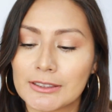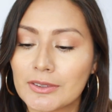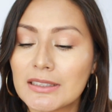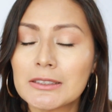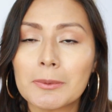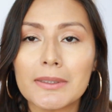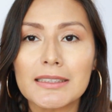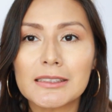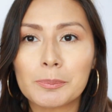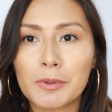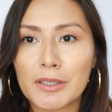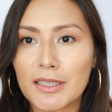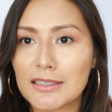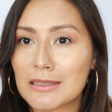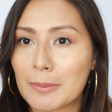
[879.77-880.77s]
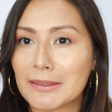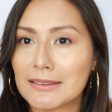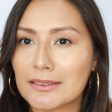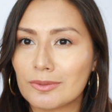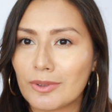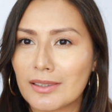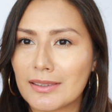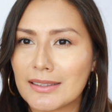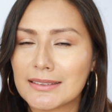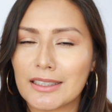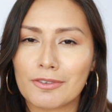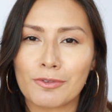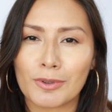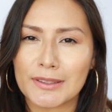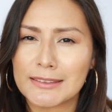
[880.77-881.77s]
So this one is a pretty expensive one. I think it's
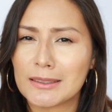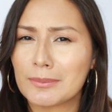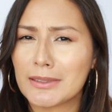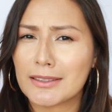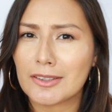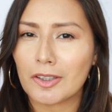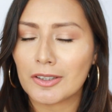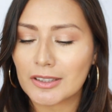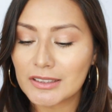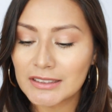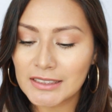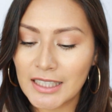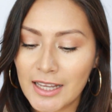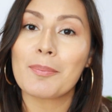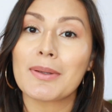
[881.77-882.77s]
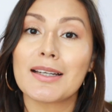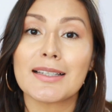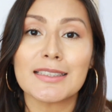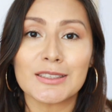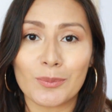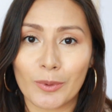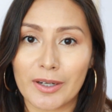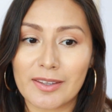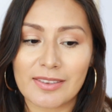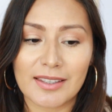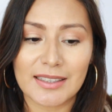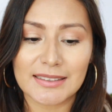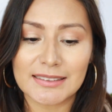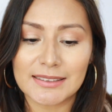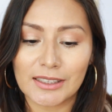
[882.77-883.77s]
like 40-something dollars, but it is worth
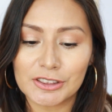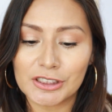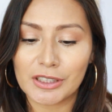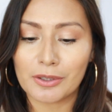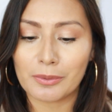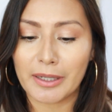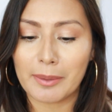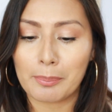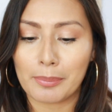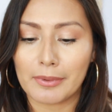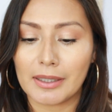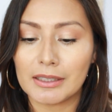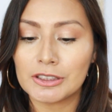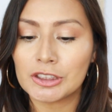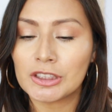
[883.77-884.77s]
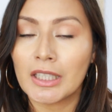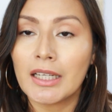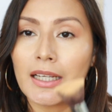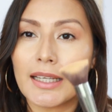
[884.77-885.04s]
it. It's such a great brush.